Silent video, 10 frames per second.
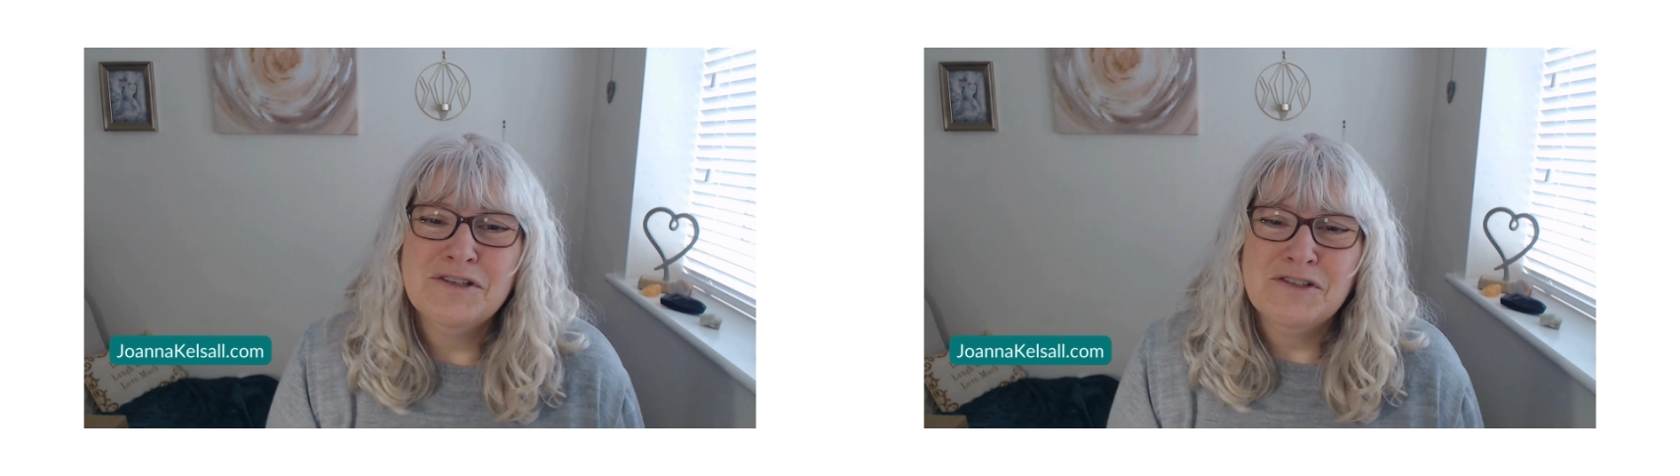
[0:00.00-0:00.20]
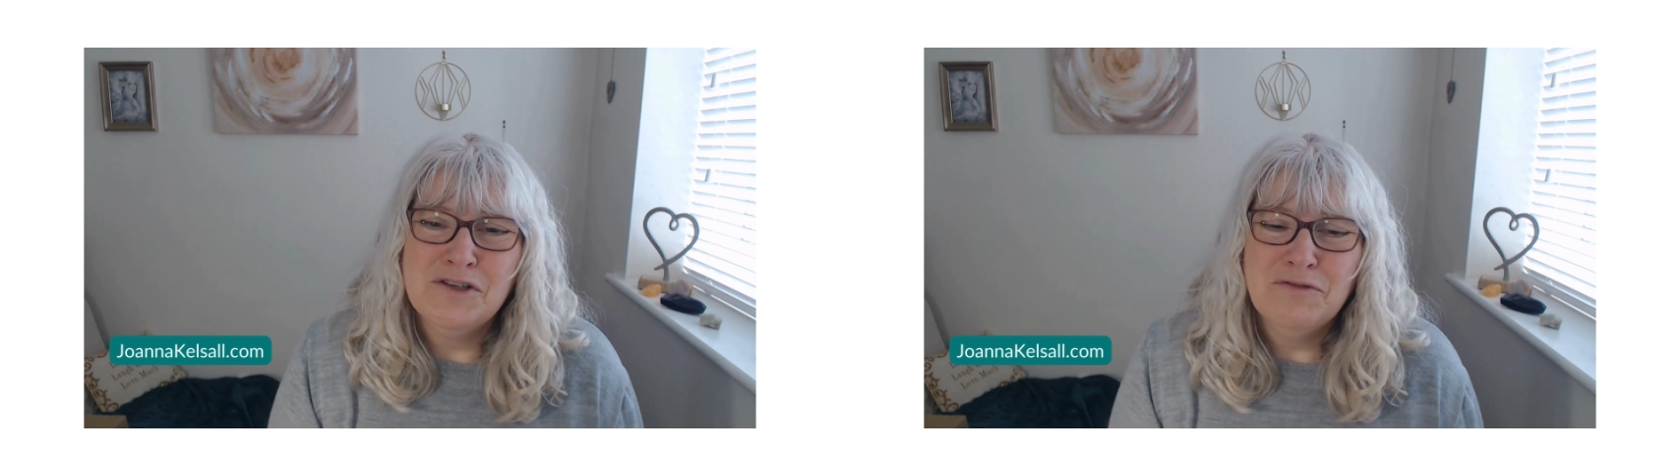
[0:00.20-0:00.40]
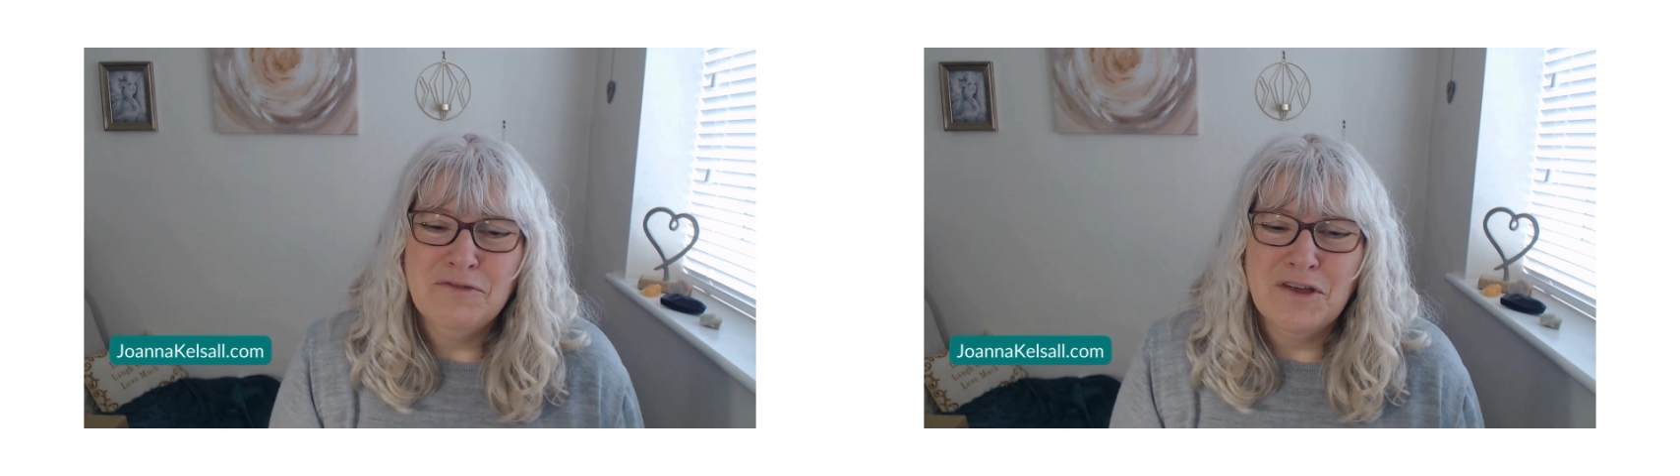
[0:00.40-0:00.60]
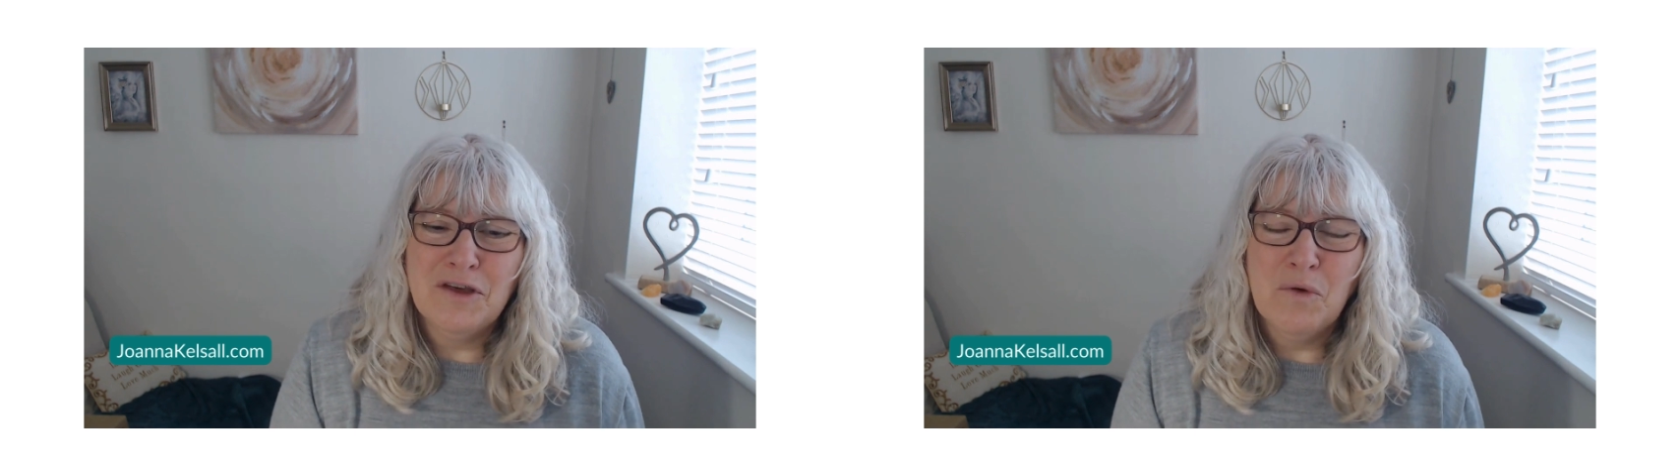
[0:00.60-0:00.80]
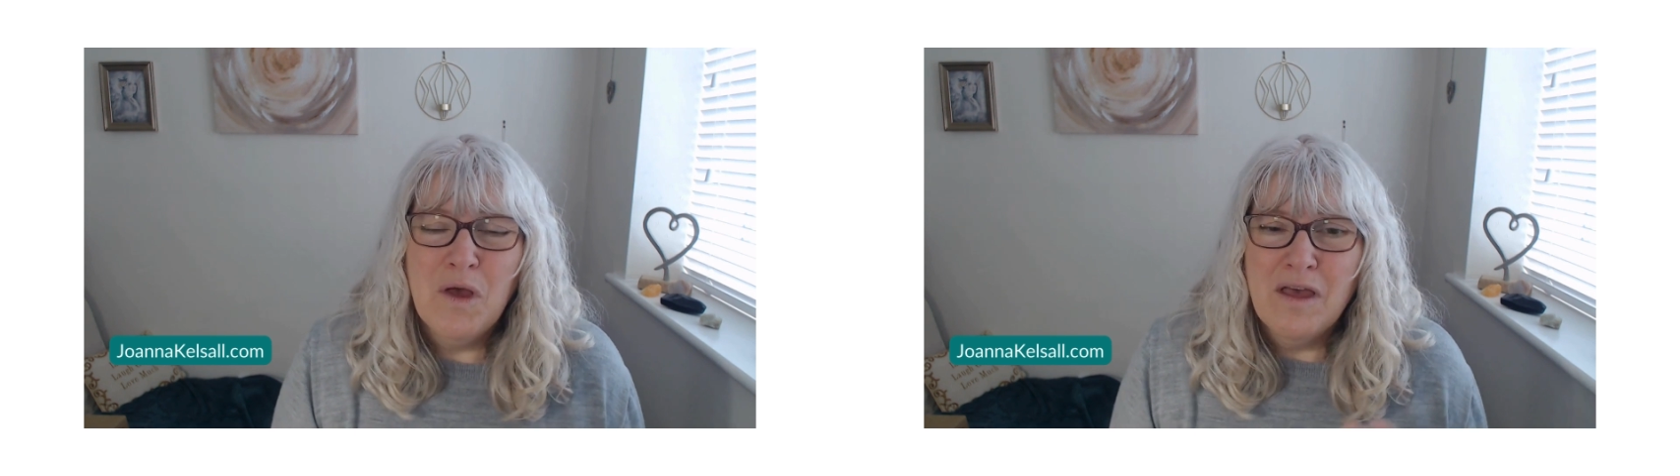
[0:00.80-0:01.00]
can do for
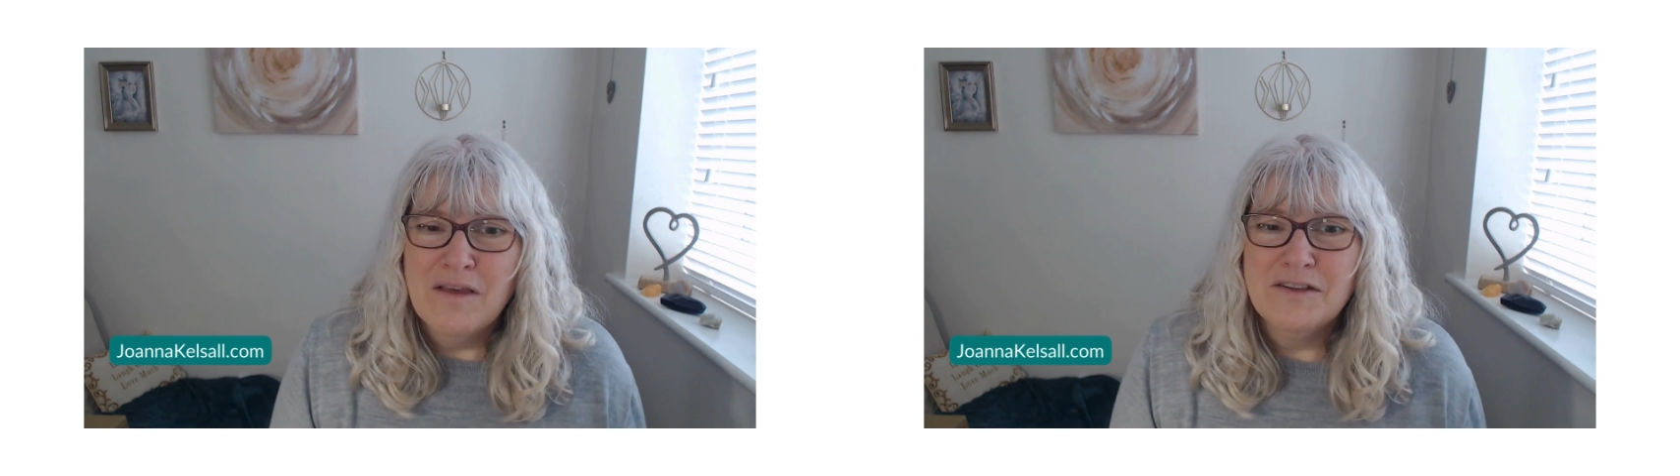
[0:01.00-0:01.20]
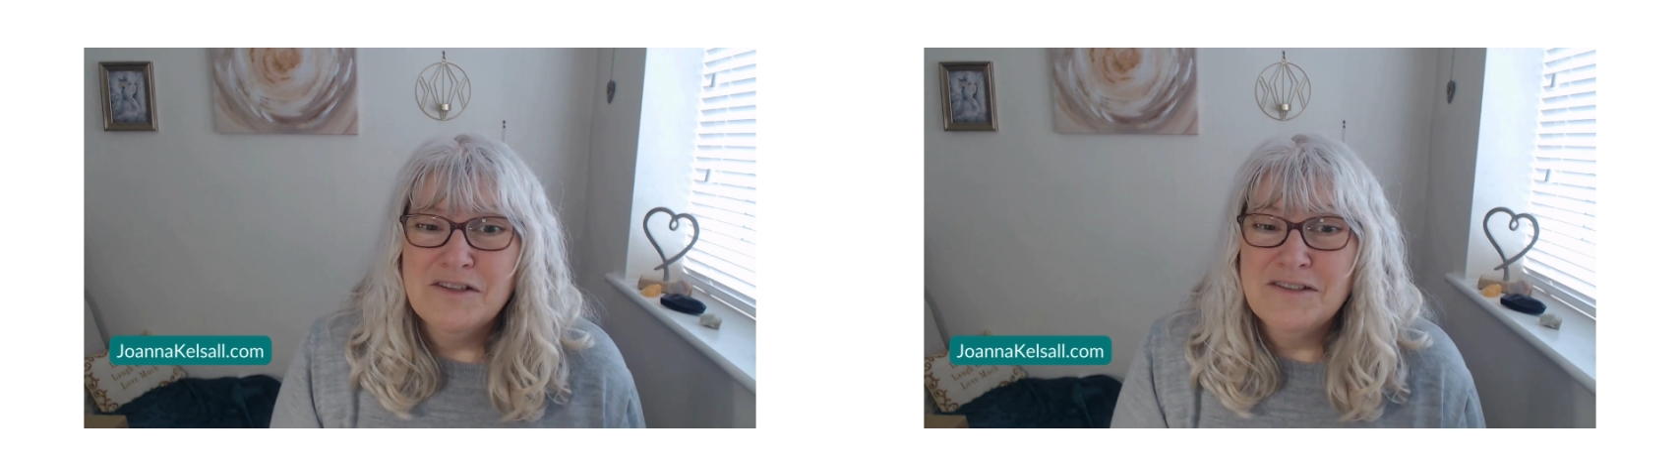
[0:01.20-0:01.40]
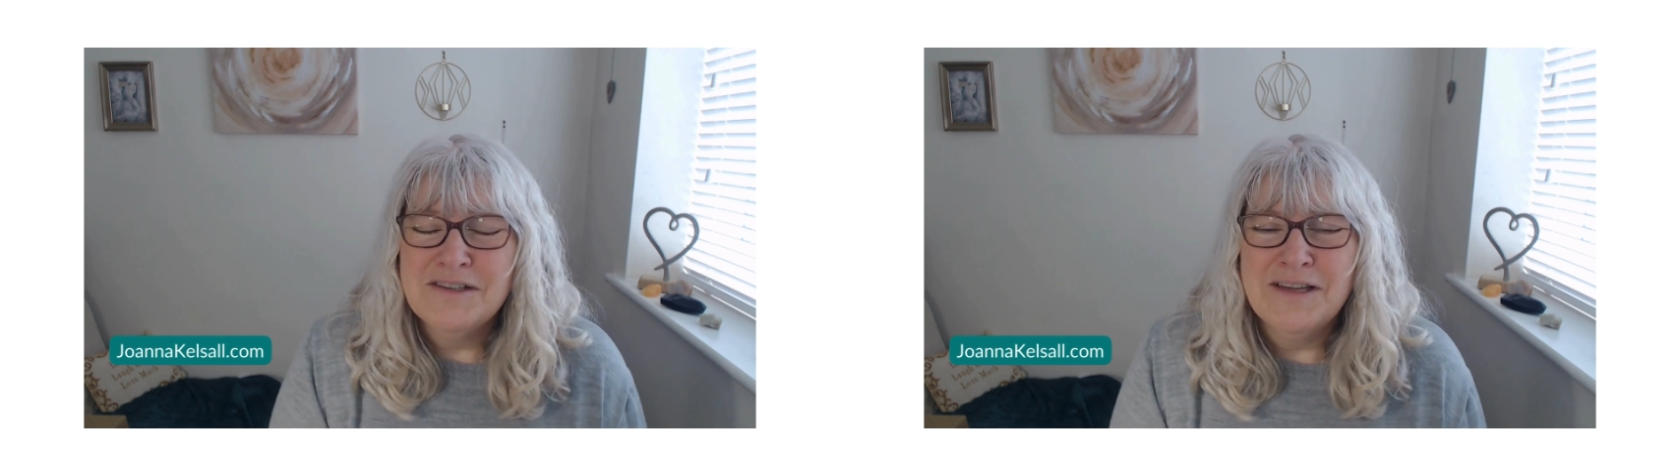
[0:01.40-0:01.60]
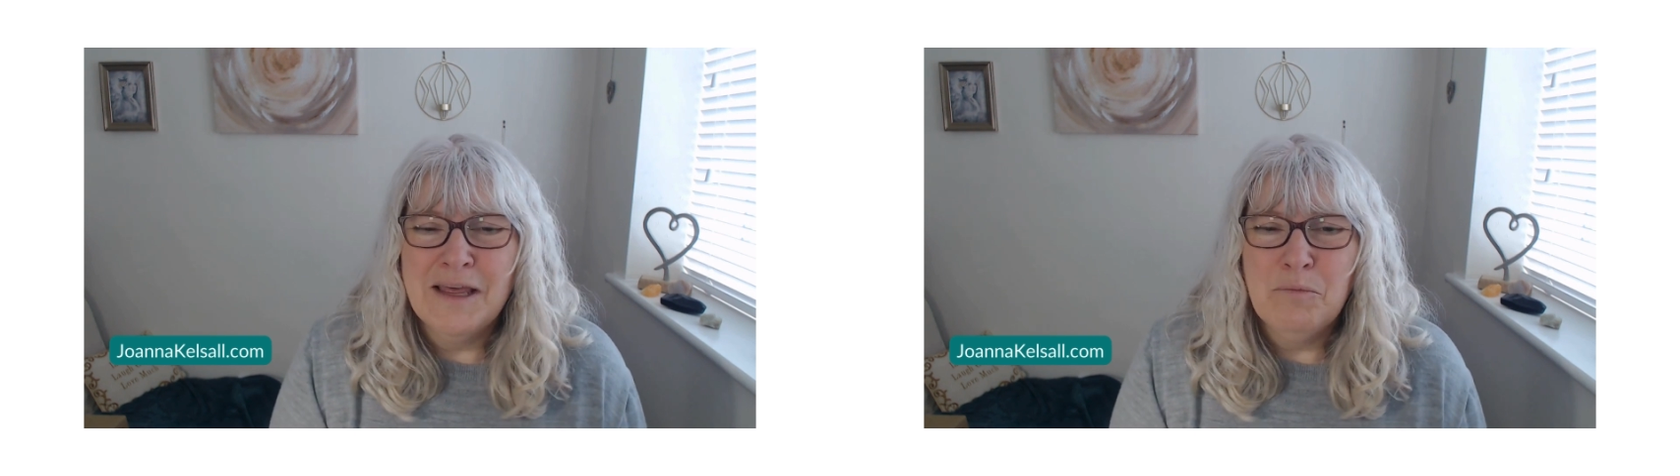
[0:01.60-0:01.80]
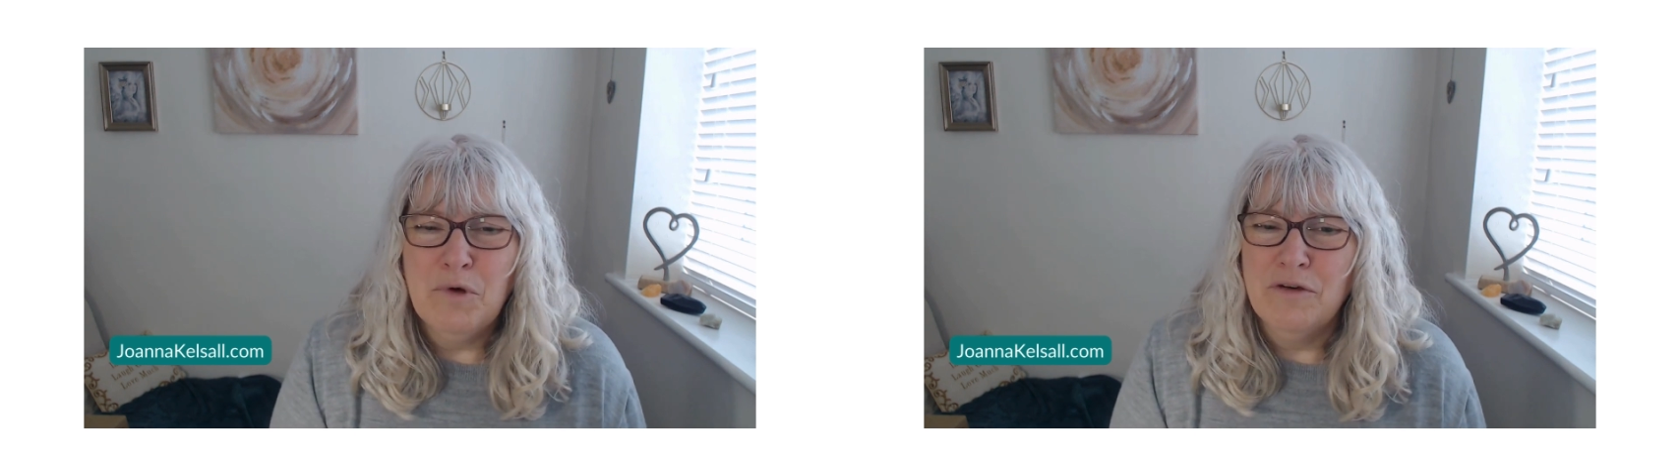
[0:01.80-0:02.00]
you, just to
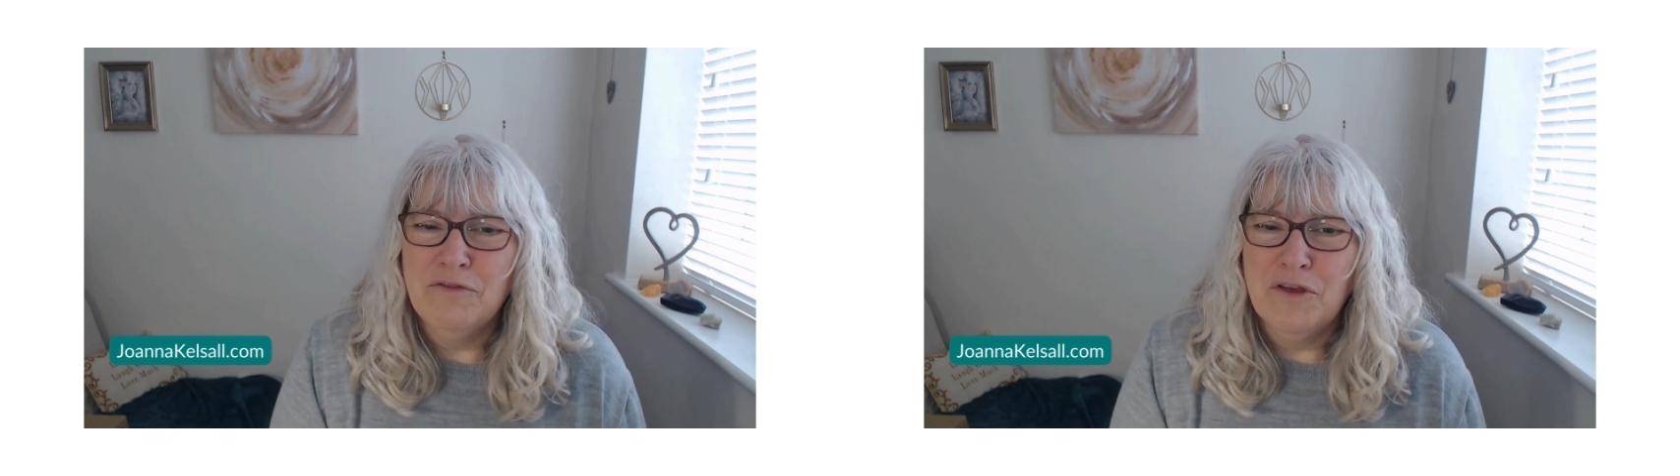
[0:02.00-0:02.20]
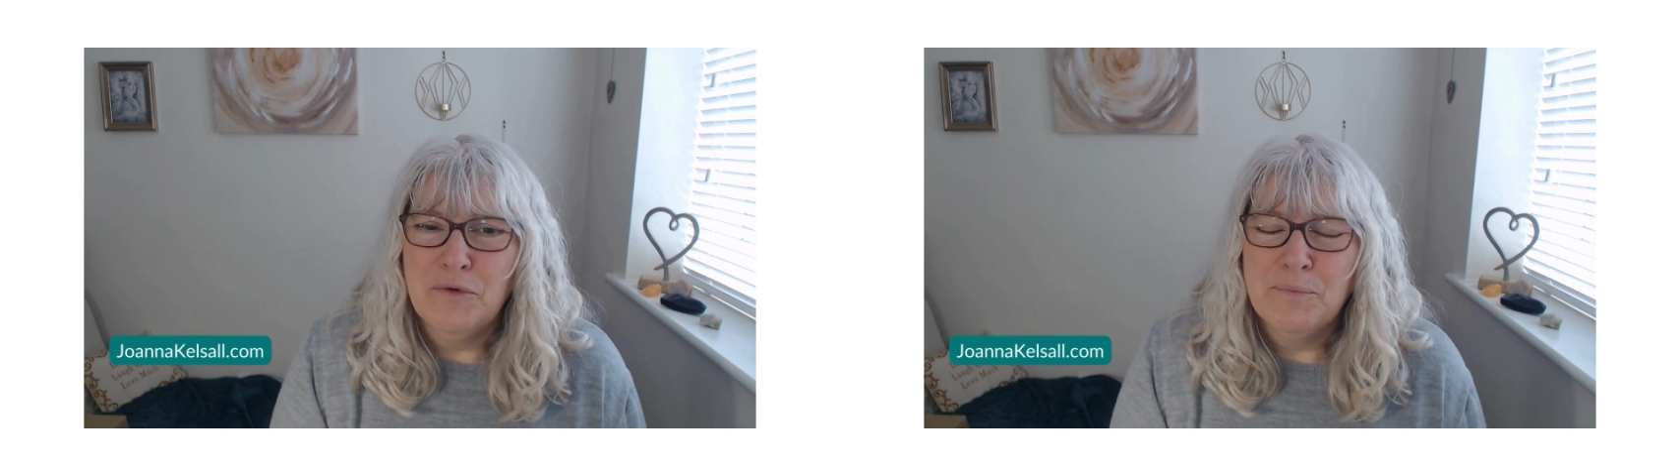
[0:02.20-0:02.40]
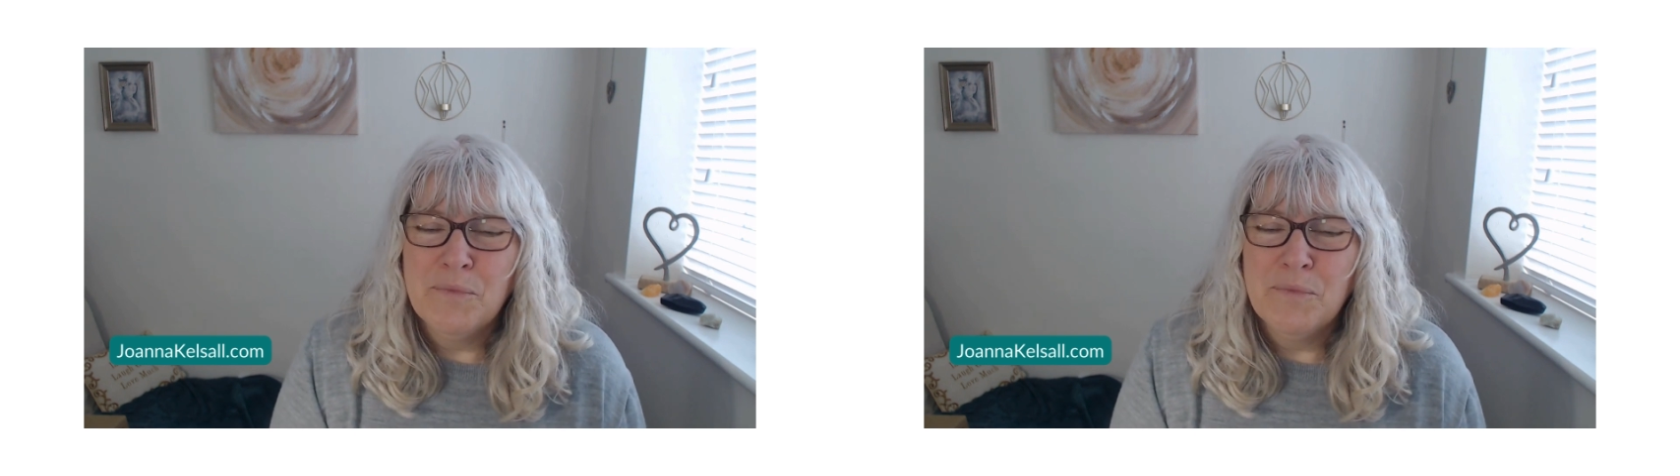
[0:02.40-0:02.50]
name but a few.